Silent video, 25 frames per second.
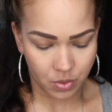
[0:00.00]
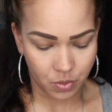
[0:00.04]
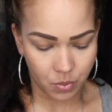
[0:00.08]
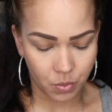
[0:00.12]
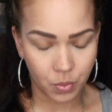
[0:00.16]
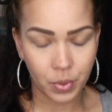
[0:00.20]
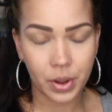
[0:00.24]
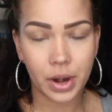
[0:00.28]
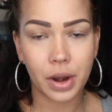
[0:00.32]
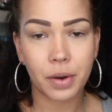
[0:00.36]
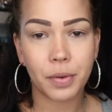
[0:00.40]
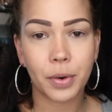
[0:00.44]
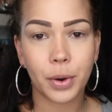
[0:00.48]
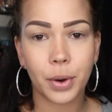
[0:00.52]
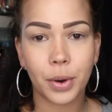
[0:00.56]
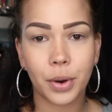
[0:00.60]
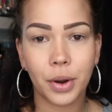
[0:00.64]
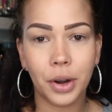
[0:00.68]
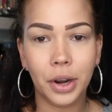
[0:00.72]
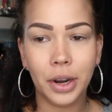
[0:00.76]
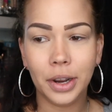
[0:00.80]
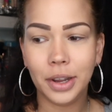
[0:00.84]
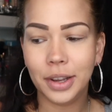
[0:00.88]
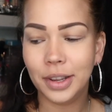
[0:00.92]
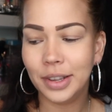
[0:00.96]

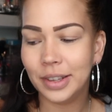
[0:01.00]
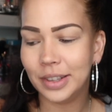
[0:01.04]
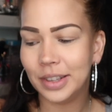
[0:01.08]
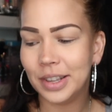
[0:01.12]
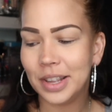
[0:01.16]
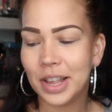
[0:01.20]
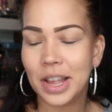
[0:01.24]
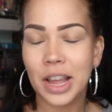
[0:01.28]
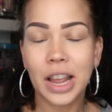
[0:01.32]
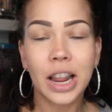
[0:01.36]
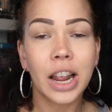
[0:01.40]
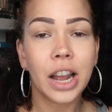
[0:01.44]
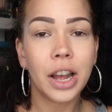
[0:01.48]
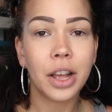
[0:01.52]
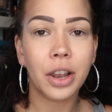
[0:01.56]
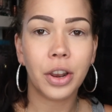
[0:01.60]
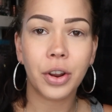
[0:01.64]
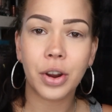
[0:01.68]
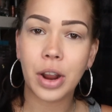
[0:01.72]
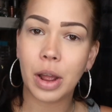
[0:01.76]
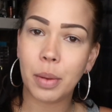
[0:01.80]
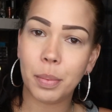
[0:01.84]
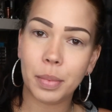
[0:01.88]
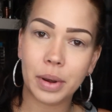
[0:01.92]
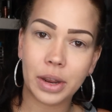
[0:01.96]
whatever
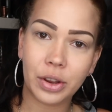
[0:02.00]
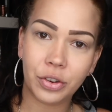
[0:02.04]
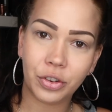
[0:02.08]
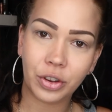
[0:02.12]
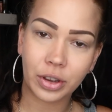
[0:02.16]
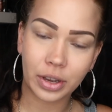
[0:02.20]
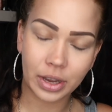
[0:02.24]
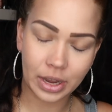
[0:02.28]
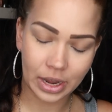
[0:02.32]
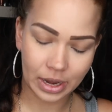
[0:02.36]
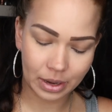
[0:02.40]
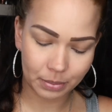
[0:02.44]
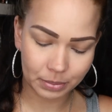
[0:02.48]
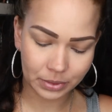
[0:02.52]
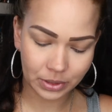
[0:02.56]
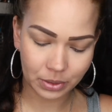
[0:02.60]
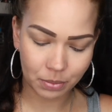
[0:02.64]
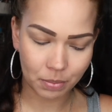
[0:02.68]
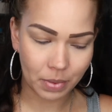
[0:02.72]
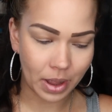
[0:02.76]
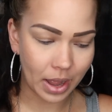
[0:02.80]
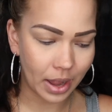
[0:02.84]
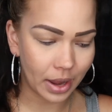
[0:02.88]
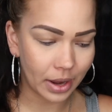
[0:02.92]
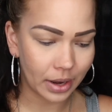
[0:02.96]
color combination came to
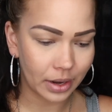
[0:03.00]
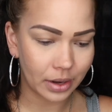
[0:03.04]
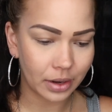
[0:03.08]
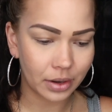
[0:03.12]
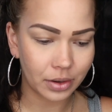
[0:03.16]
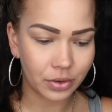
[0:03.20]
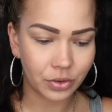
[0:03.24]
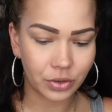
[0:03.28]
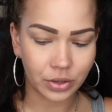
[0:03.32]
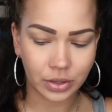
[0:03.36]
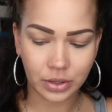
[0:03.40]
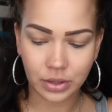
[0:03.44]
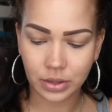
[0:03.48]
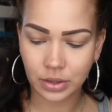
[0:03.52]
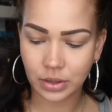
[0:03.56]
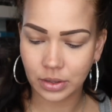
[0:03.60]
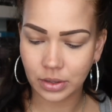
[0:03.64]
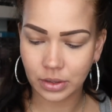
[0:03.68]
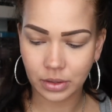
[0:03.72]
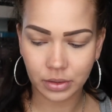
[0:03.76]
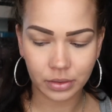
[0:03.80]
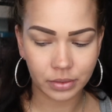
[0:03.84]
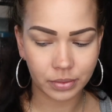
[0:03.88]
mind. Just